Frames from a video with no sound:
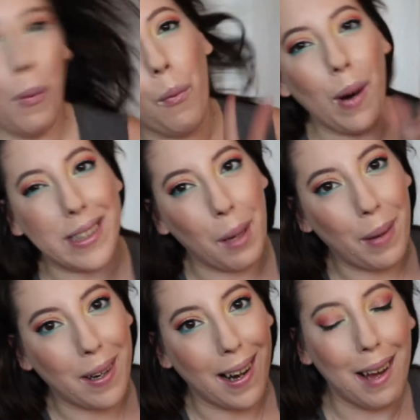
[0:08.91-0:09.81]
What's up,
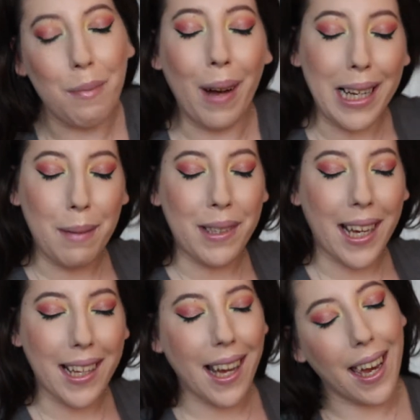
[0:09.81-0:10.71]
internet? My name is
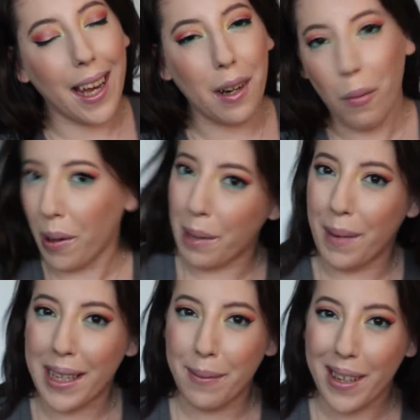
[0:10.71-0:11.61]
Kayla and welcome
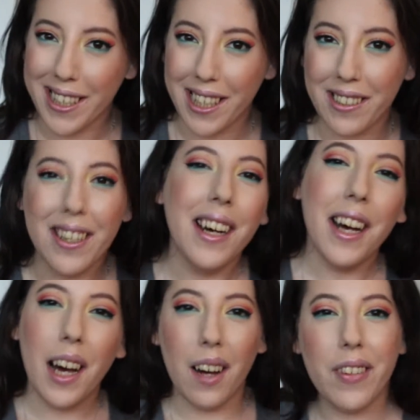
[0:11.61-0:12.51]
back to my channel.
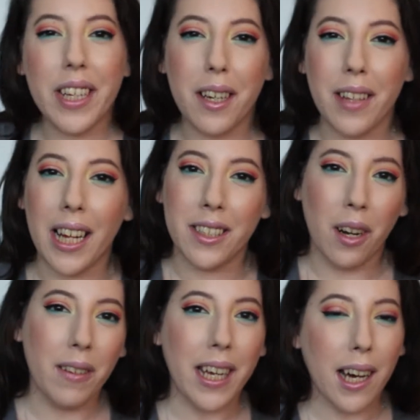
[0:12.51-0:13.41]
A video that has
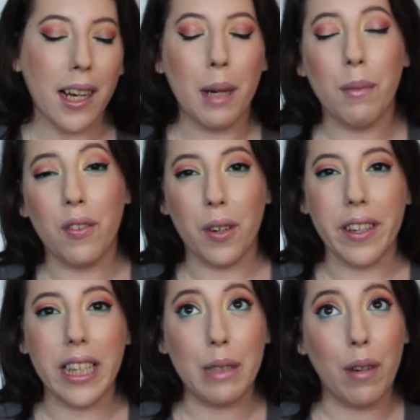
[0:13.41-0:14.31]
already gone up
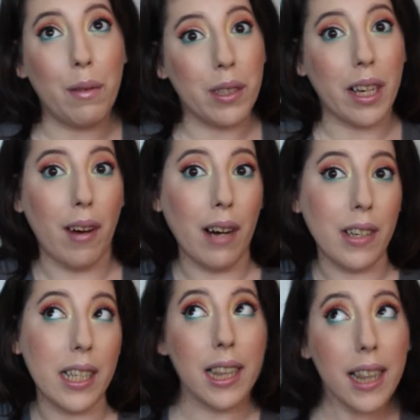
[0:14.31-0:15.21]
before this one, which I'll have
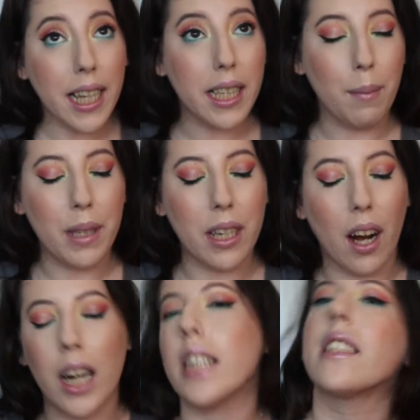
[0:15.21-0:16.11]
it linked up in the
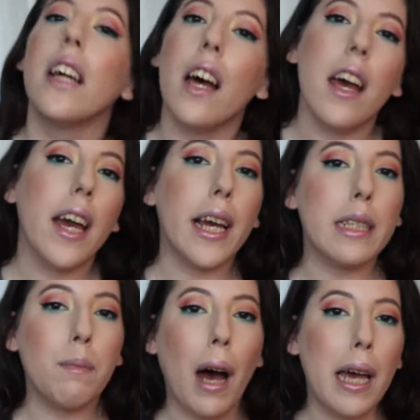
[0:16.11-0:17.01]
cards,
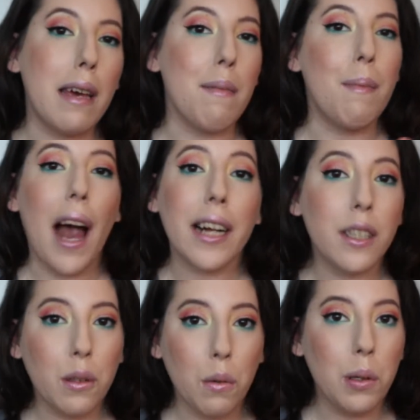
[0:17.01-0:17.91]
is my back
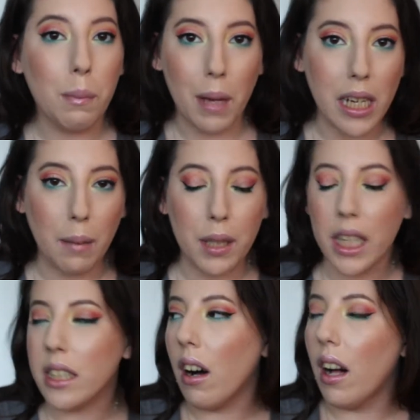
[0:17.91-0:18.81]
to school makeup
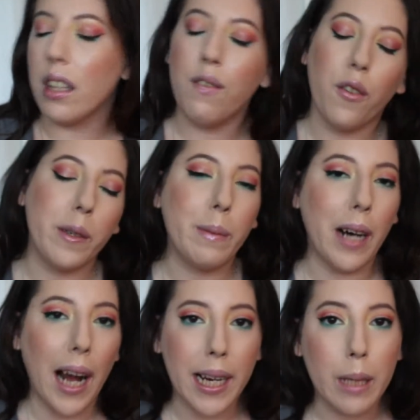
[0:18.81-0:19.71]
list, all
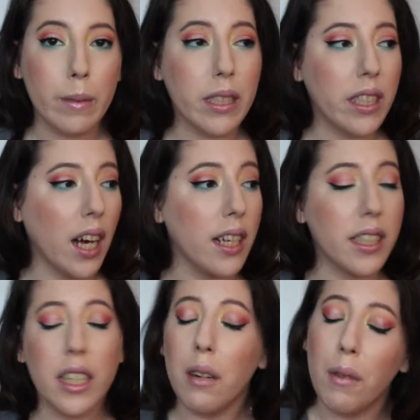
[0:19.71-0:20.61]
affordable items,
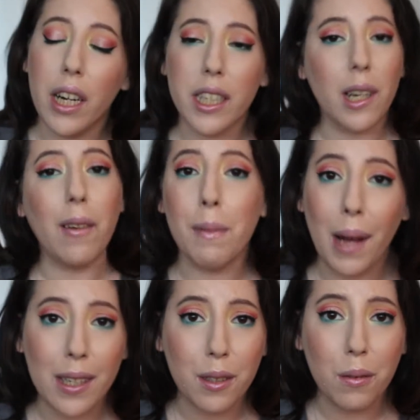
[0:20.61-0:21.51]
because you know what, you're going
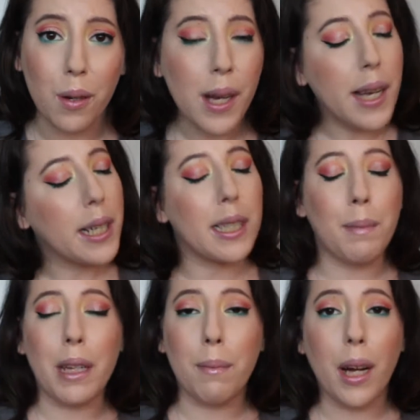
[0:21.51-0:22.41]
back to school, you're
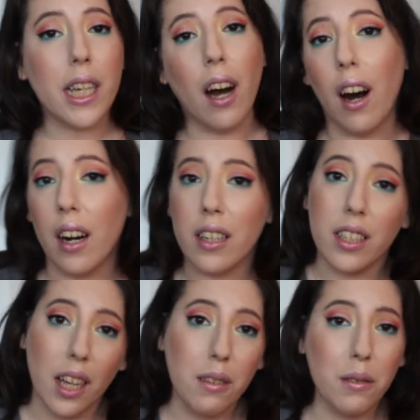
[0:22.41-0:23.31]
spending money on
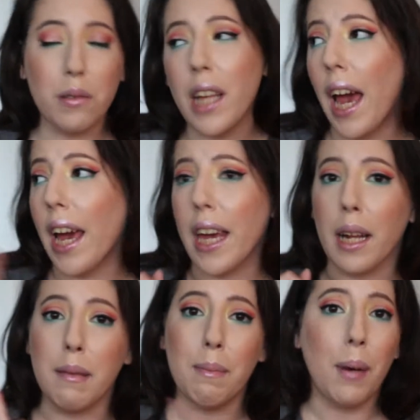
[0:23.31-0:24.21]
clothes
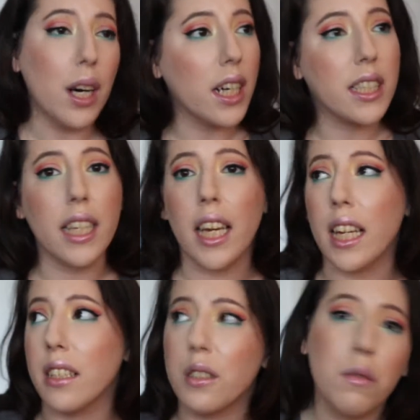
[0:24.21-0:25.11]
and books
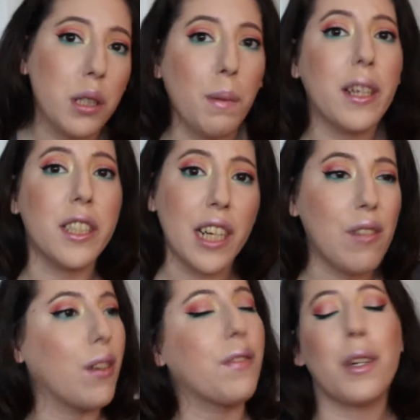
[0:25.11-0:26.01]
and school supplies in
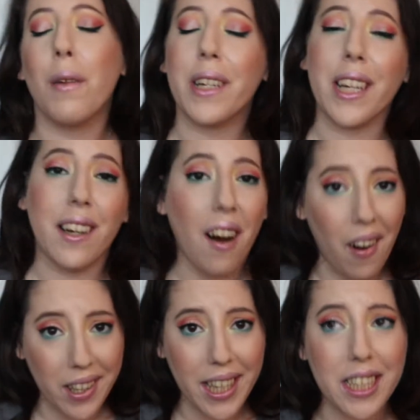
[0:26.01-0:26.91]
general. If you're going to
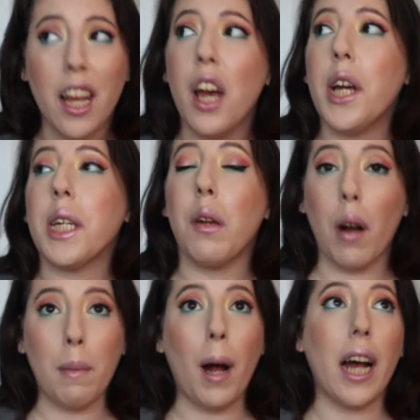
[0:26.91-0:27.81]
college,
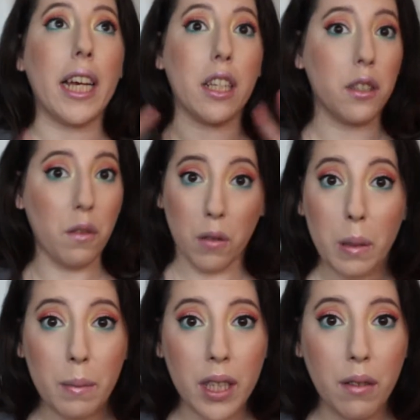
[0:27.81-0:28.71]
you're buying
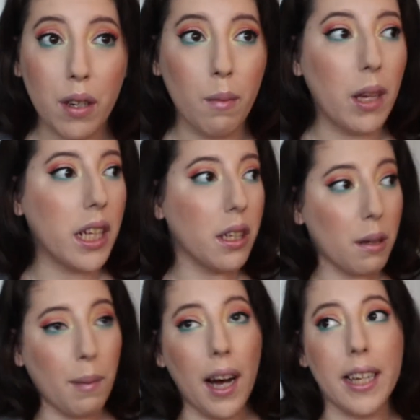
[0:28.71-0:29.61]
dorm equipment,
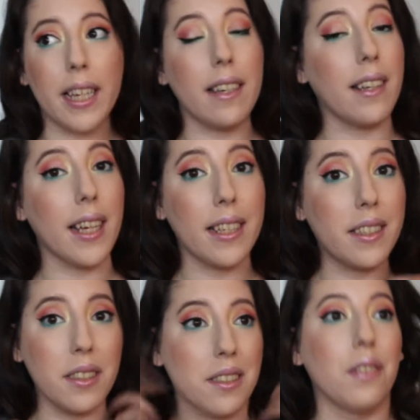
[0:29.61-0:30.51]
you're buying like
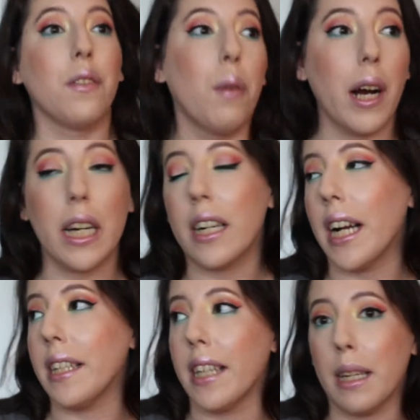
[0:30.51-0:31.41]
silverware
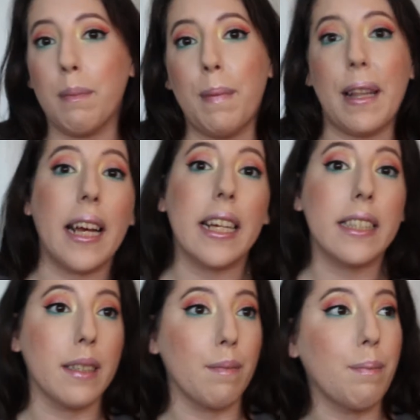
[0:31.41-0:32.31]
and like
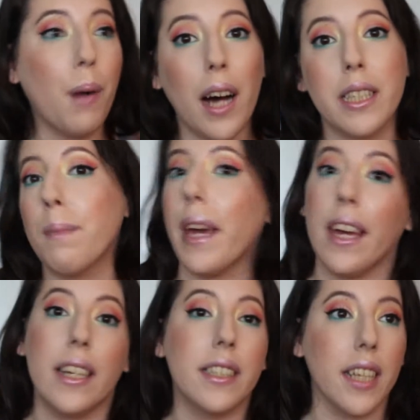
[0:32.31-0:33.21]
plates and pots and
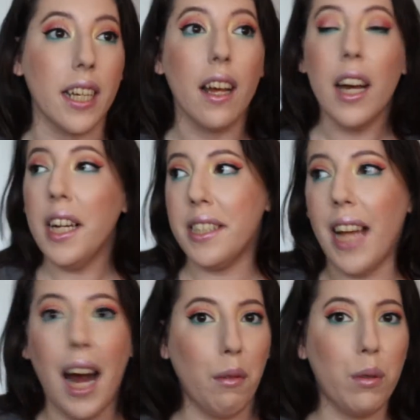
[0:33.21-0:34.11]
pans and
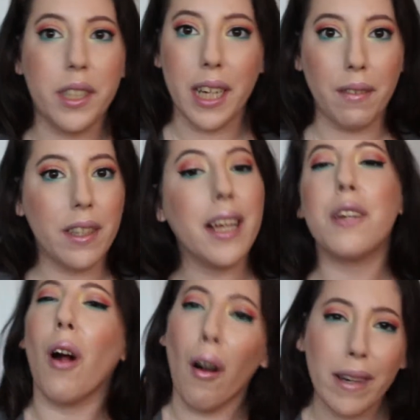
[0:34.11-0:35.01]
towels and everything.
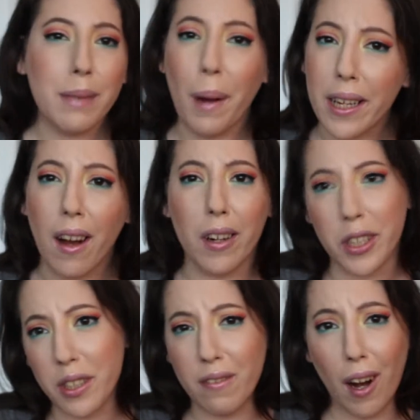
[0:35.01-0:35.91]
You're already spending
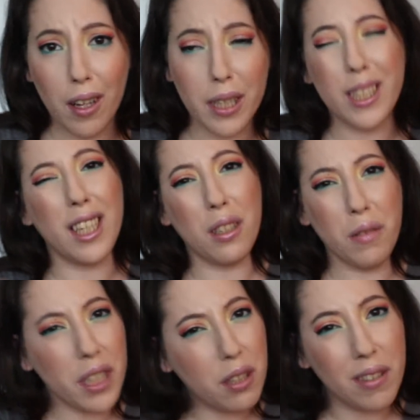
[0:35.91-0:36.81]
hundreds of dollars,
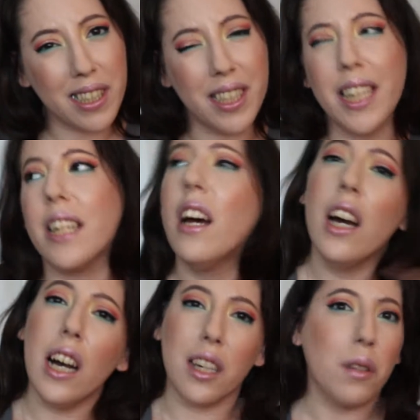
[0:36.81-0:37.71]
including tuition,
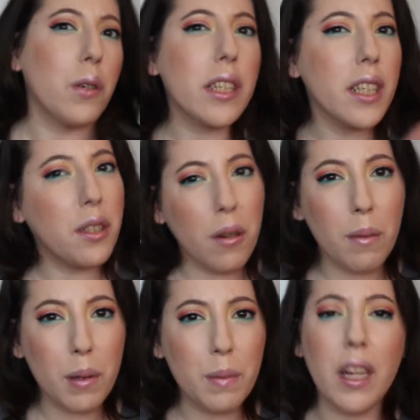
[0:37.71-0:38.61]
including the
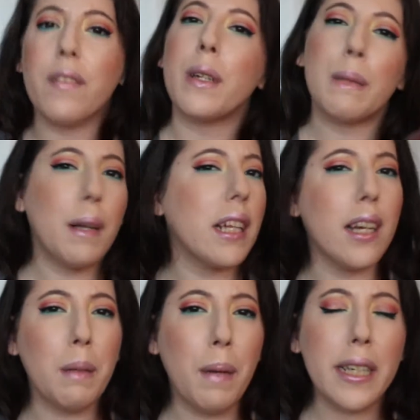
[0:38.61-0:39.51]
dorm room stuff. You're spending a
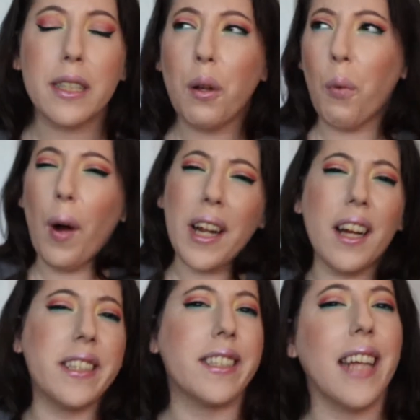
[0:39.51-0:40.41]
lot of money, so why
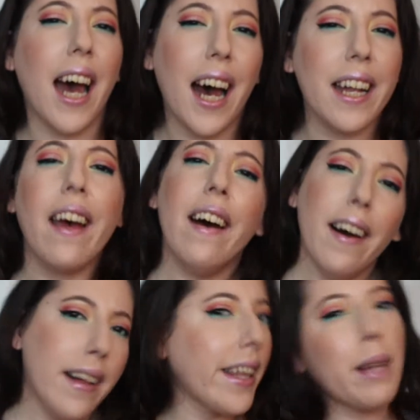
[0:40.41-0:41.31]
not just add
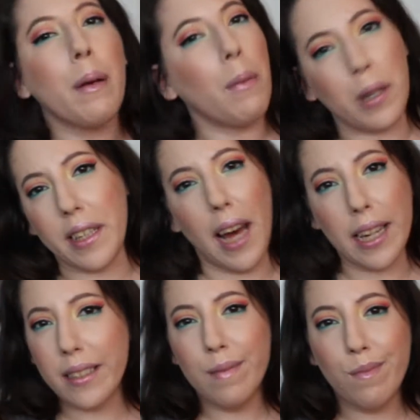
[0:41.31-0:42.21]
a little bit more to
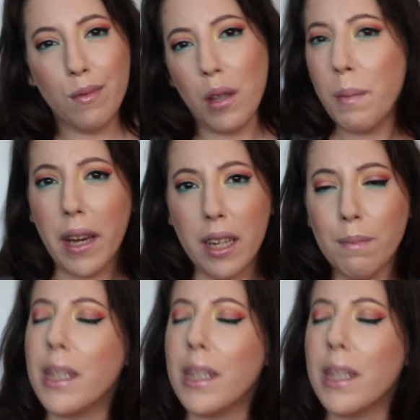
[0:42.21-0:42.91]
that with makeup?